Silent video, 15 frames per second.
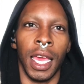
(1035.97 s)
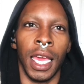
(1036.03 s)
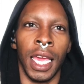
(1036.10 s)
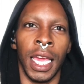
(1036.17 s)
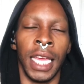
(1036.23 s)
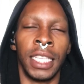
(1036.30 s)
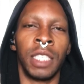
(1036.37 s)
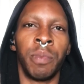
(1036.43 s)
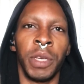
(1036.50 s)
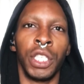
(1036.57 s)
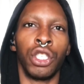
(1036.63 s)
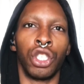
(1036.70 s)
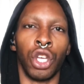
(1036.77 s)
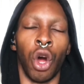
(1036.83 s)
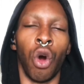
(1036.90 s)
it's been
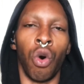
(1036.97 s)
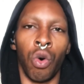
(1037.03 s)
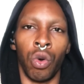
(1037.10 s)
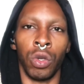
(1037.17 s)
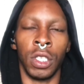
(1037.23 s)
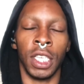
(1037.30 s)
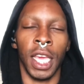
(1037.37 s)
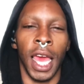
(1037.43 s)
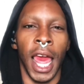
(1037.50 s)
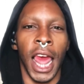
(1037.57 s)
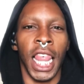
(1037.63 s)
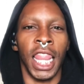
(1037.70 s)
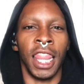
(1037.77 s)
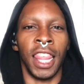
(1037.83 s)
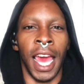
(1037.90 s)
told
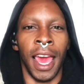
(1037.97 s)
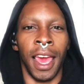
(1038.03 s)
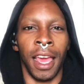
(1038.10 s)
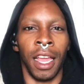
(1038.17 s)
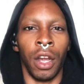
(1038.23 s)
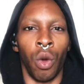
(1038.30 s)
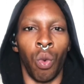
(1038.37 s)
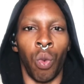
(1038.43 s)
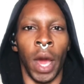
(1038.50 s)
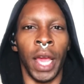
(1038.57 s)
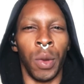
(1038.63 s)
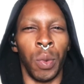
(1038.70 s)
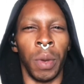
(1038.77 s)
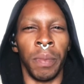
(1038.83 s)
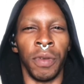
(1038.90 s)
that white
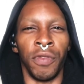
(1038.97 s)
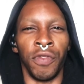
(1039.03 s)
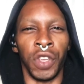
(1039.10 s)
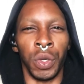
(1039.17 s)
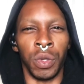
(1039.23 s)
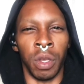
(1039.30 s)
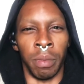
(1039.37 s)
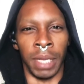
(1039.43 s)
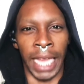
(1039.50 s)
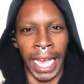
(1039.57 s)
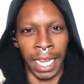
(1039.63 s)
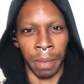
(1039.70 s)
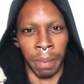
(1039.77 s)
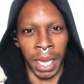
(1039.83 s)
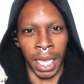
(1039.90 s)
women view the
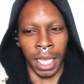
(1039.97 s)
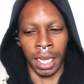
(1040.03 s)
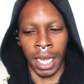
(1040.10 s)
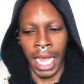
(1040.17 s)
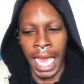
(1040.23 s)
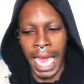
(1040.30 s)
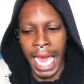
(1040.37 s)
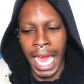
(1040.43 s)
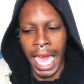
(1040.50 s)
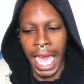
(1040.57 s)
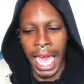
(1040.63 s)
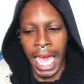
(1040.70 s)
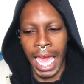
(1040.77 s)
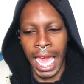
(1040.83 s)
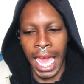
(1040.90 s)
black men
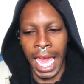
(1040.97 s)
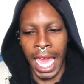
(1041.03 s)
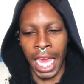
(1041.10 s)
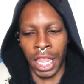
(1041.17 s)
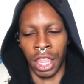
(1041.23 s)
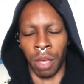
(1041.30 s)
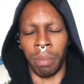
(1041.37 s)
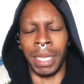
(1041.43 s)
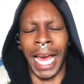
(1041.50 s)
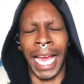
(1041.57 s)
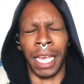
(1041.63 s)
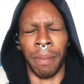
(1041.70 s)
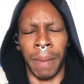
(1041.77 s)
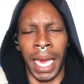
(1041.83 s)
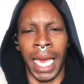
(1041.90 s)
the
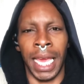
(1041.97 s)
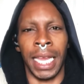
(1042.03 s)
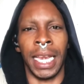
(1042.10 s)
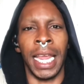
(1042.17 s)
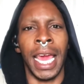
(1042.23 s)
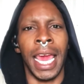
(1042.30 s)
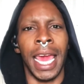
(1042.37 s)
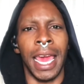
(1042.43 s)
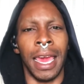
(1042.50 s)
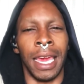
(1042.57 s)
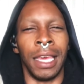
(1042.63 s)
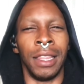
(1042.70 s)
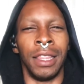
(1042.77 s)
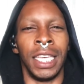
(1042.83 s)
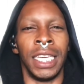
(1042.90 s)
black man
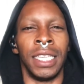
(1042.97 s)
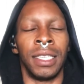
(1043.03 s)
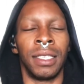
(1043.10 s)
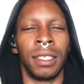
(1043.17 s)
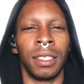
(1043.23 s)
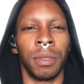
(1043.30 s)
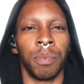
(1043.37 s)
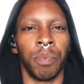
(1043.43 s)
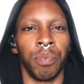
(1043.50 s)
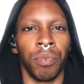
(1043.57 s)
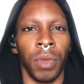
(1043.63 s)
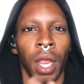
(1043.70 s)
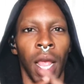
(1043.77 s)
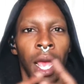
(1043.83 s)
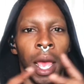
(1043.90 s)
in this
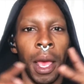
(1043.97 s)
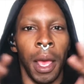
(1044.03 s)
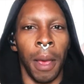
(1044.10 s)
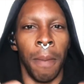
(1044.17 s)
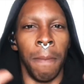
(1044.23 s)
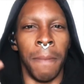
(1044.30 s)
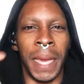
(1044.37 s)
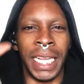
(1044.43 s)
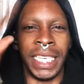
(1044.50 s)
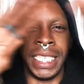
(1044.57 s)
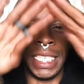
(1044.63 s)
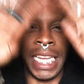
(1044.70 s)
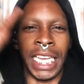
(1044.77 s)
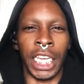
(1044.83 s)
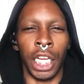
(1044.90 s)

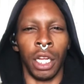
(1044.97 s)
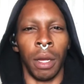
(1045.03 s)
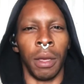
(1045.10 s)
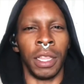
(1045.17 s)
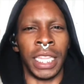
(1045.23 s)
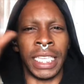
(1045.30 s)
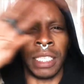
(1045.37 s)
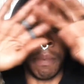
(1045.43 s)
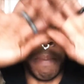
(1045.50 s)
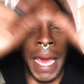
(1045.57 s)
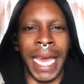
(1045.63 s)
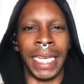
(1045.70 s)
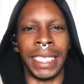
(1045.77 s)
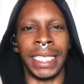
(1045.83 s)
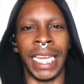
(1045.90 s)
mending this
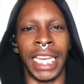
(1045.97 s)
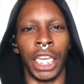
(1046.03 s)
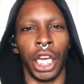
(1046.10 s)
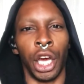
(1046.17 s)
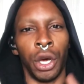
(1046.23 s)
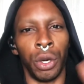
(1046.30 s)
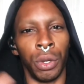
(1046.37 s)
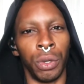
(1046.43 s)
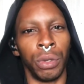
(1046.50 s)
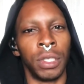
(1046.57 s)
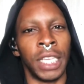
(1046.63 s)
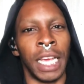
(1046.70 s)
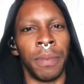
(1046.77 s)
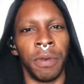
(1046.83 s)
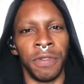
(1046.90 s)
mandingo
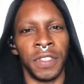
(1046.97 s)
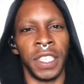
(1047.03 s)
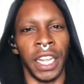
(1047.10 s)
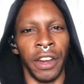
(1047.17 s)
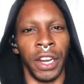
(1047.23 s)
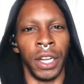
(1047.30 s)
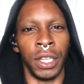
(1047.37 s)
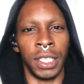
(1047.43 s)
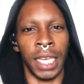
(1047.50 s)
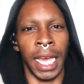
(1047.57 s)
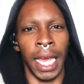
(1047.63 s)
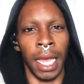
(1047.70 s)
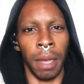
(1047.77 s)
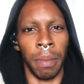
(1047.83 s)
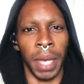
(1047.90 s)
type of
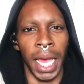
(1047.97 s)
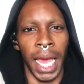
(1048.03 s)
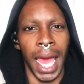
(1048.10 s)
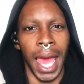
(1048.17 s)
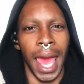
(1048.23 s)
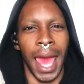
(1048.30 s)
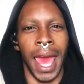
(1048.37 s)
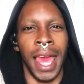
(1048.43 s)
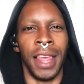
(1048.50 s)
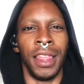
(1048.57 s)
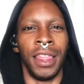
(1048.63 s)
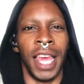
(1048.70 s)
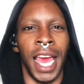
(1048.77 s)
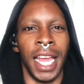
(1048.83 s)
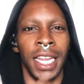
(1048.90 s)
stereotype and
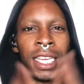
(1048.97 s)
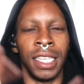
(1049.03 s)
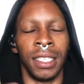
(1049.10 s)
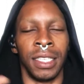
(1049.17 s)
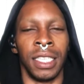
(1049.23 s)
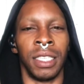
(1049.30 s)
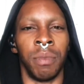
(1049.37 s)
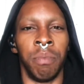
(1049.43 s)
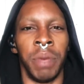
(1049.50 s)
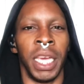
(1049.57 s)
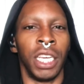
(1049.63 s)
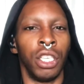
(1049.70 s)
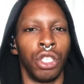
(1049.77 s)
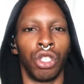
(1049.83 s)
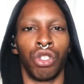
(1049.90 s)
that he's this
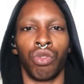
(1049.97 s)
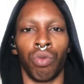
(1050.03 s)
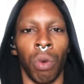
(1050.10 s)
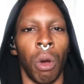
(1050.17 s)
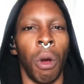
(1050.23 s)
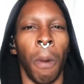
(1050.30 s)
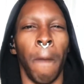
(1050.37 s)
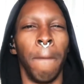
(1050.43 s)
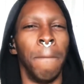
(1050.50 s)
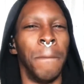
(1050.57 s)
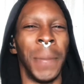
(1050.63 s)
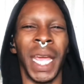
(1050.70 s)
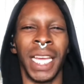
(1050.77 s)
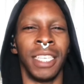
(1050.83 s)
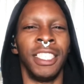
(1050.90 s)
big strong
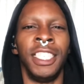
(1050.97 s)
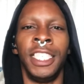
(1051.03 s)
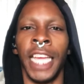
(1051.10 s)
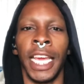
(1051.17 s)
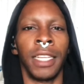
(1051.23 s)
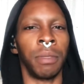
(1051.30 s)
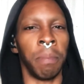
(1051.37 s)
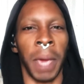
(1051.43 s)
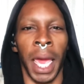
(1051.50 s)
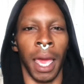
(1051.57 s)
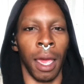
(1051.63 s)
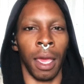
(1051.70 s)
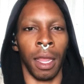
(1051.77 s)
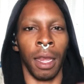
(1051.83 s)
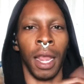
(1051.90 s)
big dick
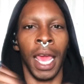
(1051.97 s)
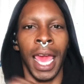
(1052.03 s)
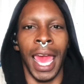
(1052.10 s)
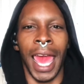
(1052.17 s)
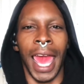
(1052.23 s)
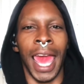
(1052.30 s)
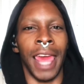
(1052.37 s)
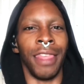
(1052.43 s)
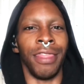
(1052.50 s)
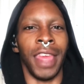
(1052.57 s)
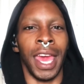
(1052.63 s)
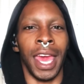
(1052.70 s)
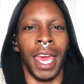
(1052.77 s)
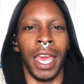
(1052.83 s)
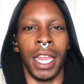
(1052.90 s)
man and
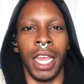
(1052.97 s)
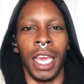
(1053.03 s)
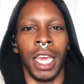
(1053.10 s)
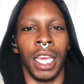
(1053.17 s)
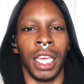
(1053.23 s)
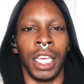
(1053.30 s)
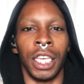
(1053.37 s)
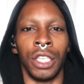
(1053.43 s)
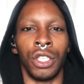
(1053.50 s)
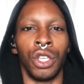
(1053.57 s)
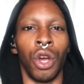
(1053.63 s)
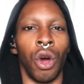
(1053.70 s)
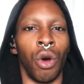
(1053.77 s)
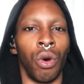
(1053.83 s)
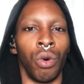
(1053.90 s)
that he's
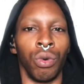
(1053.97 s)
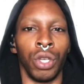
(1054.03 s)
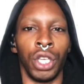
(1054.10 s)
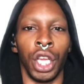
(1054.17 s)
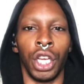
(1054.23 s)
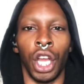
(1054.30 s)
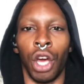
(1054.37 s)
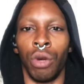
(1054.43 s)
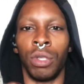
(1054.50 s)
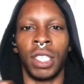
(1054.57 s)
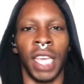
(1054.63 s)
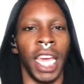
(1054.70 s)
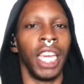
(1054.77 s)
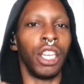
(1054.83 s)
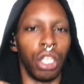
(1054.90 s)
going, to you know,
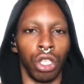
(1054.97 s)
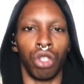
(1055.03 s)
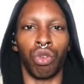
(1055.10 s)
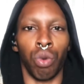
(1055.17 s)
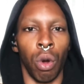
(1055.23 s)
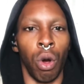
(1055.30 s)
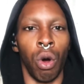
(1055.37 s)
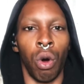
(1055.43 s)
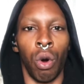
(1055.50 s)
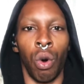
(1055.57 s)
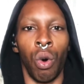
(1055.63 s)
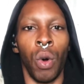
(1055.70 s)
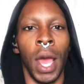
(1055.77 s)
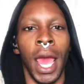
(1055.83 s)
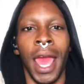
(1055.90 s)
take
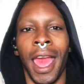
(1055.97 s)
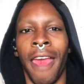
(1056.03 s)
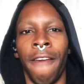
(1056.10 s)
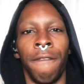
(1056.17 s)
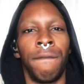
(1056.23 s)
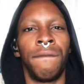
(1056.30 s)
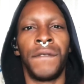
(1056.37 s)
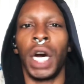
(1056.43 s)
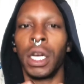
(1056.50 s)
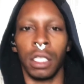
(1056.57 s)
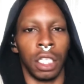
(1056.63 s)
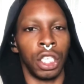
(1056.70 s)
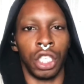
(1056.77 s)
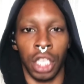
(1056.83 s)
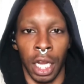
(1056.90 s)
control and fuck
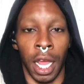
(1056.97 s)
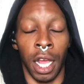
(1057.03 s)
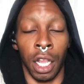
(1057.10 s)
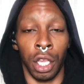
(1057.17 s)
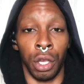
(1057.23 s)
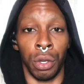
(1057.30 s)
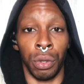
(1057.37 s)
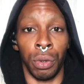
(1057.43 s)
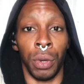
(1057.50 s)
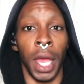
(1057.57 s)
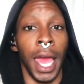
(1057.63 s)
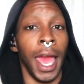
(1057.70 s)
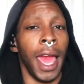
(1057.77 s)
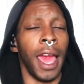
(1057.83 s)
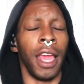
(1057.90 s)
the shit out of you
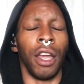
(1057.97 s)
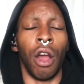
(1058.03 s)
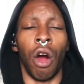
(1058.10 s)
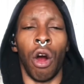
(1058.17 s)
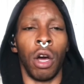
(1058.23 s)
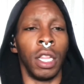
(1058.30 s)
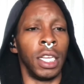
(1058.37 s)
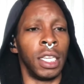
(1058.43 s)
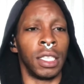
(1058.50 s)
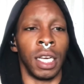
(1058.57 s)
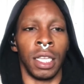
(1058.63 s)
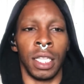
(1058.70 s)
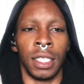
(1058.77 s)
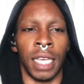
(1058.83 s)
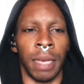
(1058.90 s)
and all of this
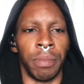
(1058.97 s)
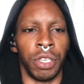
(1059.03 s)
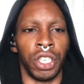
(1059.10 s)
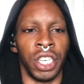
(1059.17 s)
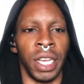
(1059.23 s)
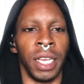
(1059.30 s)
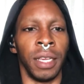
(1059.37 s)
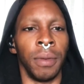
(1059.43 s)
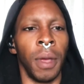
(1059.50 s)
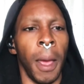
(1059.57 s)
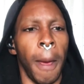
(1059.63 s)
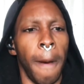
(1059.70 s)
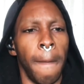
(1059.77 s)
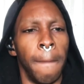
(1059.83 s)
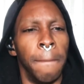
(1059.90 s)
other type of shit.
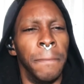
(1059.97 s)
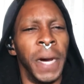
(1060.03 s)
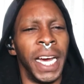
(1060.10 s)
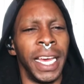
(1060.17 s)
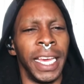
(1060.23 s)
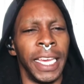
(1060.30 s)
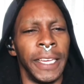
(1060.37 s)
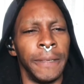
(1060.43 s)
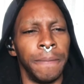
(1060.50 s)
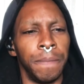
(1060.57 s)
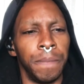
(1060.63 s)
But